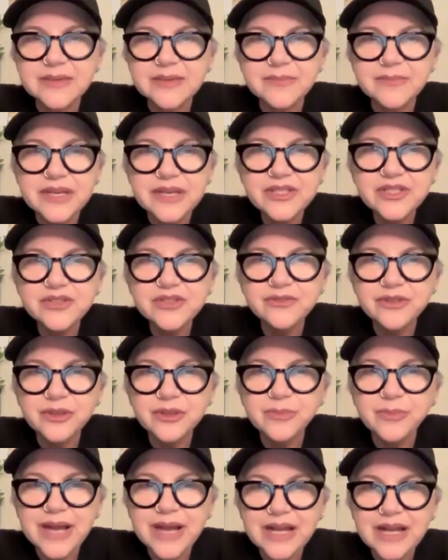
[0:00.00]
it makes you
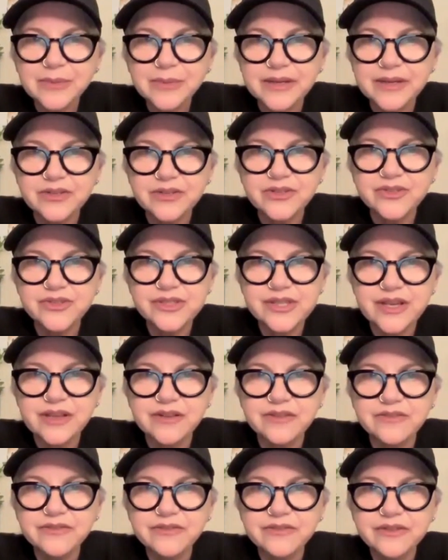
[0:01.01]
feel bad about
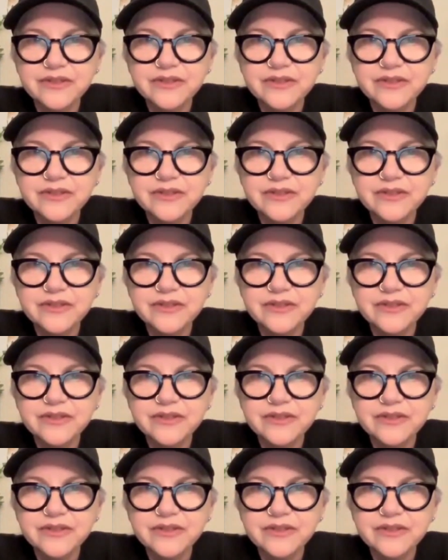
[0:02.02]
yourself.